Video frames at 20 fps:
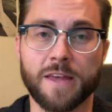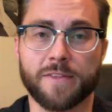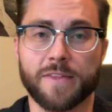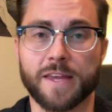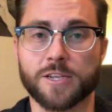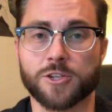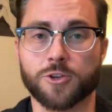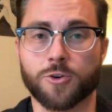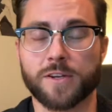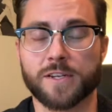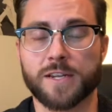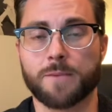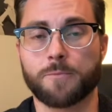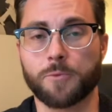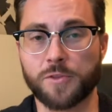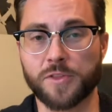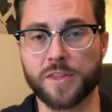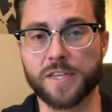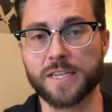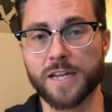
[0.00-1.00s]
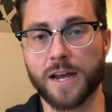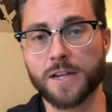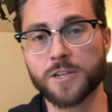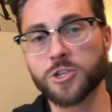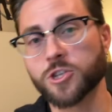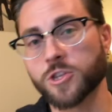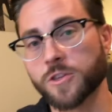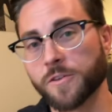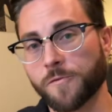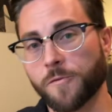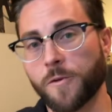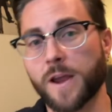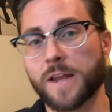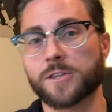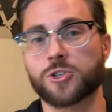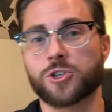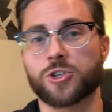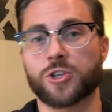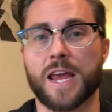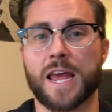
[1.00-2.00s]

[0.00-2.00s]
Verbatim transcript: They joined up with the Dutch, the French,